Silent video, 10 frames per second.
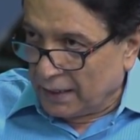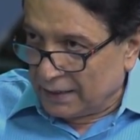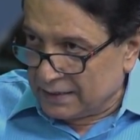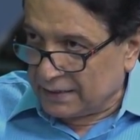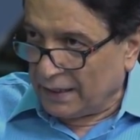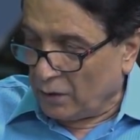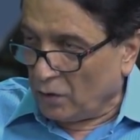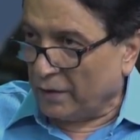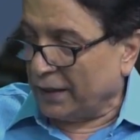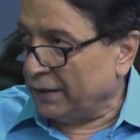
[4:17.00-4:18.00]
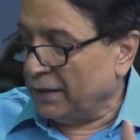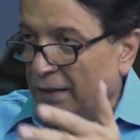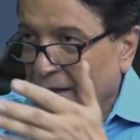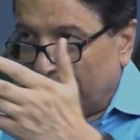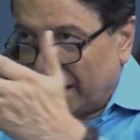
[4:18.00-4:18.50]
and say, all right,
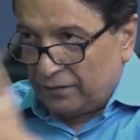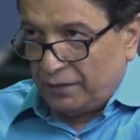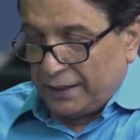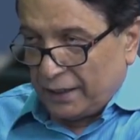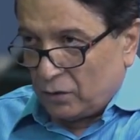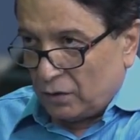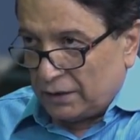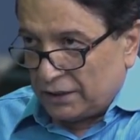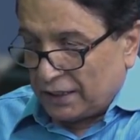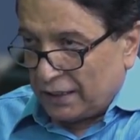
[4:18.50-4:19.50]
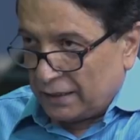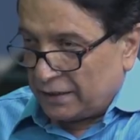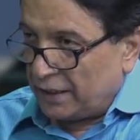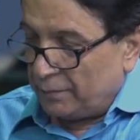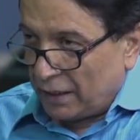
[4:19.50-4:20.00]
can we take on the China
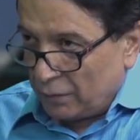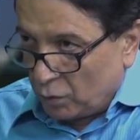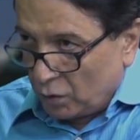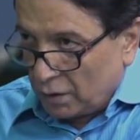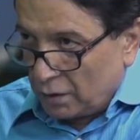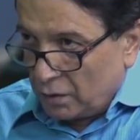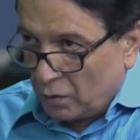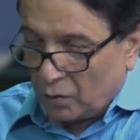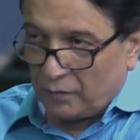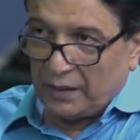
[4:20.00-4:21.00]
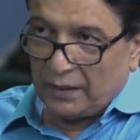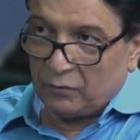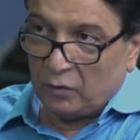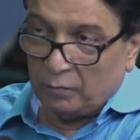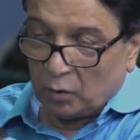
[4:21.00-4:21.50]
threat by war, or we have
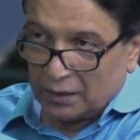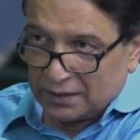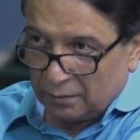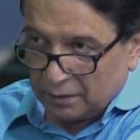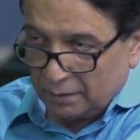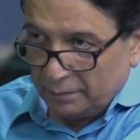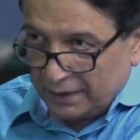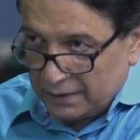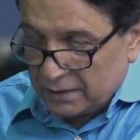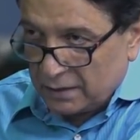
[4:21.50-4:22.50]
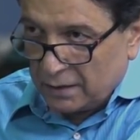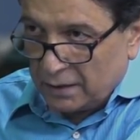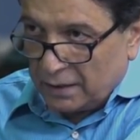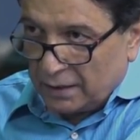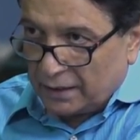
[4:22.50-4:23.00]
to employ some other means?
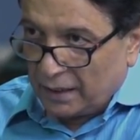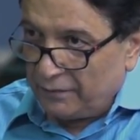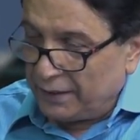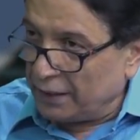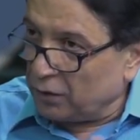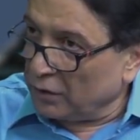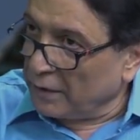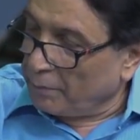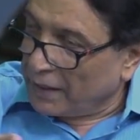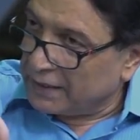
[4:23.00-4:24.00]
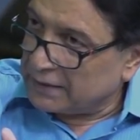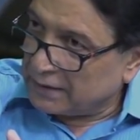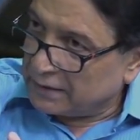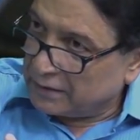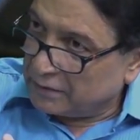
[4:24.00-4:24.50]
Can we take on the
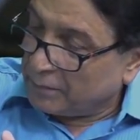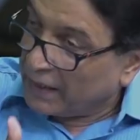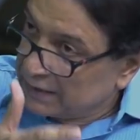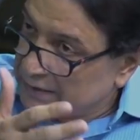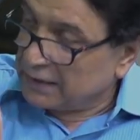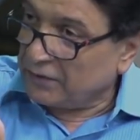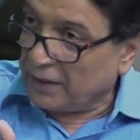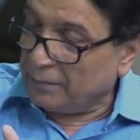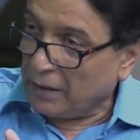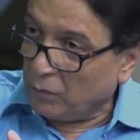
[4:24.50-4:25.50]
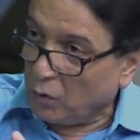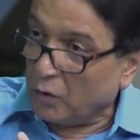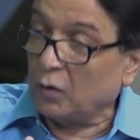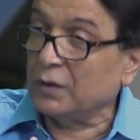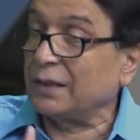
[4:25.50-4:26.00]
Pakistan threat by
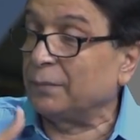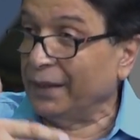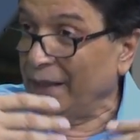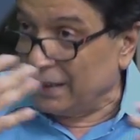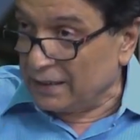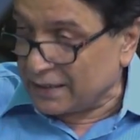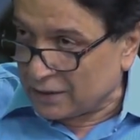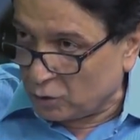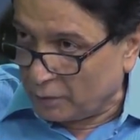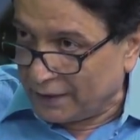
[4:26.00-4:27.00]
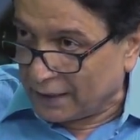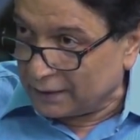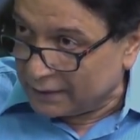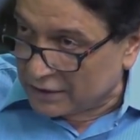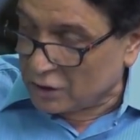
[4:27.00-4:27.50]
war, or something else has to be
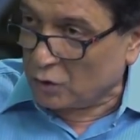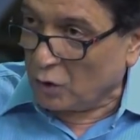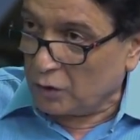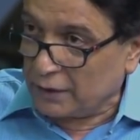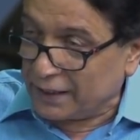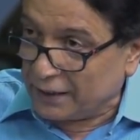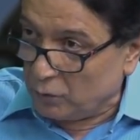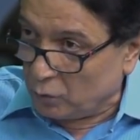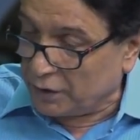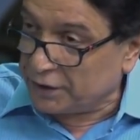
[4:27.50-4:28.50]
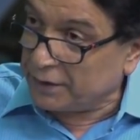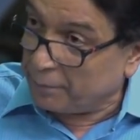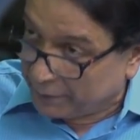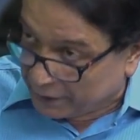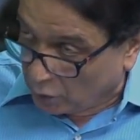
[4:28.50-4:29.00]
done? This is called taking ownership
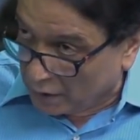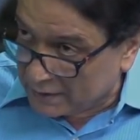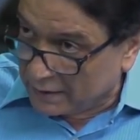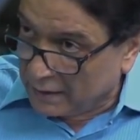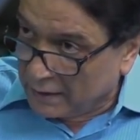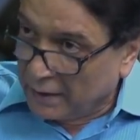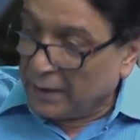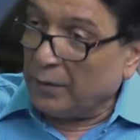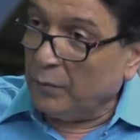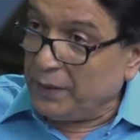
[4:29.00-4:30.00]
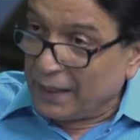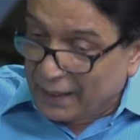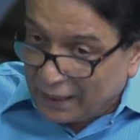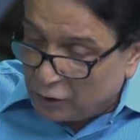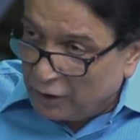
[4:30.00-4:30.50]
because we are
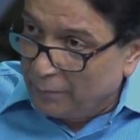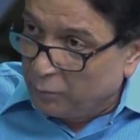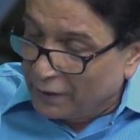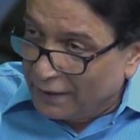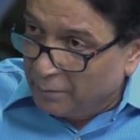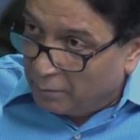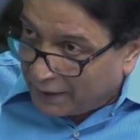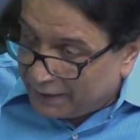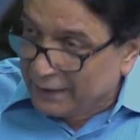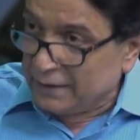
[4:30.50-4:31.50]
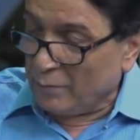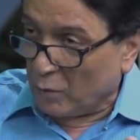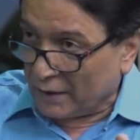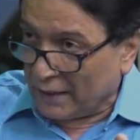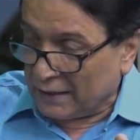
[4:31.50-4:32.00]
actually putting money in the
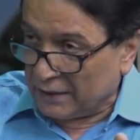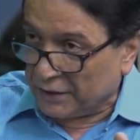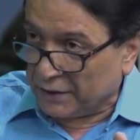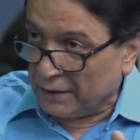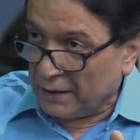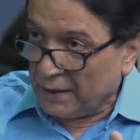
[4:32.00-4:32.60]
modernization.